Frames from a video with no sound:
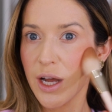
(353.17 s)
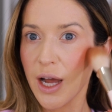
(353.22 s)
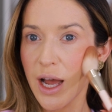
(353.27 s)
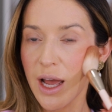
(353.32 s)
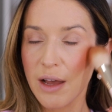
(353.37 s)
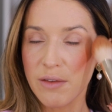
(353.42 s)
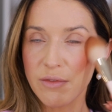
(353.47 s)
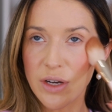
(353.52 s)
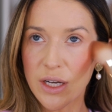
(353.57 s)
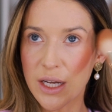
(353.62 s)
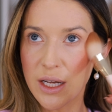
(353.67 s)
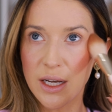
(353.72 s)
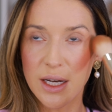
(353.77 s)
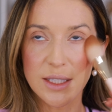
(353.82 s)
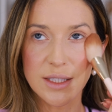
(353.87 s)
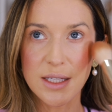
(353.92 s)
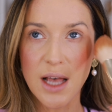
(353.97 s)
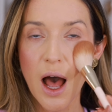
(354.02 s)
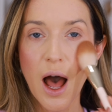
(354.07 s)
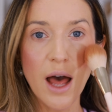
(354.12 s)
I have a
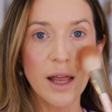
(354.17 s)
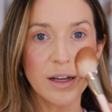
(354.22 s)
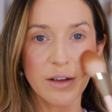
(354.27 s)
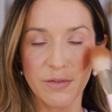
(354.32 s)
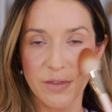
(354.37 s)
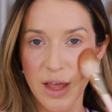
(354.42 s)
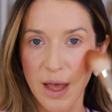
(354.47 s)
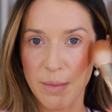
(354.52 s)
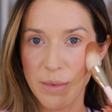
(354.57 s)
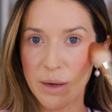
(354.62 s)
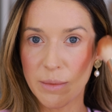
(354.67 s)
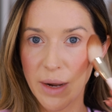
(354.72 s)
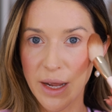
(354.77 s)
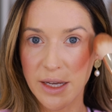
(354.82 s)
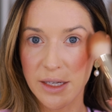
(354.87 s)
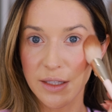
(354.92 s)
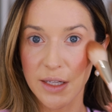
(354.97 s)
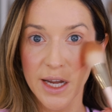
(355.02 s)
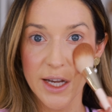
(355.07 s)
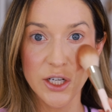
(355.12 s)
ton of them in my
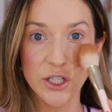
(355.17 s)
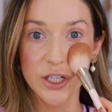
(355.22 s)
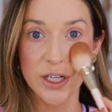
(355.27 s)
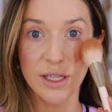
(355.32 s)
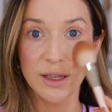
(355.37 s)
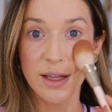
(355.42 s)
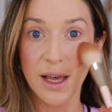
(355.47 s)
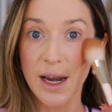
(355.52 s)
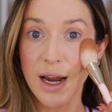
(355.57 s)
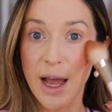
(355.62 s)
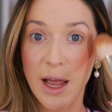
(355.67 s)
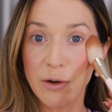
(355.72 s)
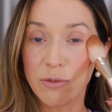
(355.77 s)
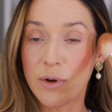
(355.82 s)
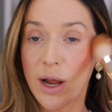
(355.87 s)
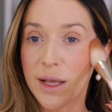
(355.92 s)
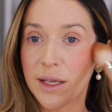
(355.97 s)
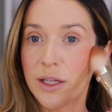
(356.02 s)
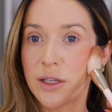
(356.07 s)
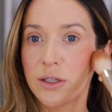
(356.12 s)
collection that I
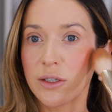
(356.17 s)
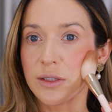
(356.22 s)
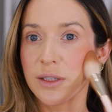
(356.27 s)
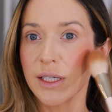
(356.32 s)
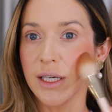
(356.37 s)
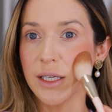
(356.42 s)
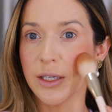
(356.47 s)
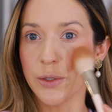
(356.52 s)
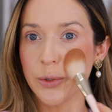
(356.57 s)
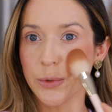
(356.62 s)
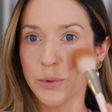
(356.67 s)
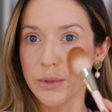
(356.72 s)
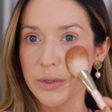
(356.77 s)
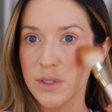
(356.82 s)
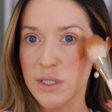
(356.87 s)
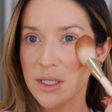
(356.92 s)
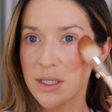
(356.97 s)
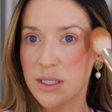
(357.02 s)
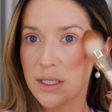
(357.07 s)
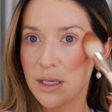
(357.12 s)
regularly
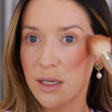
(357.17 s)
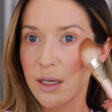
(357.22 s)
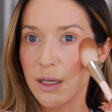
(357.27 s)
use.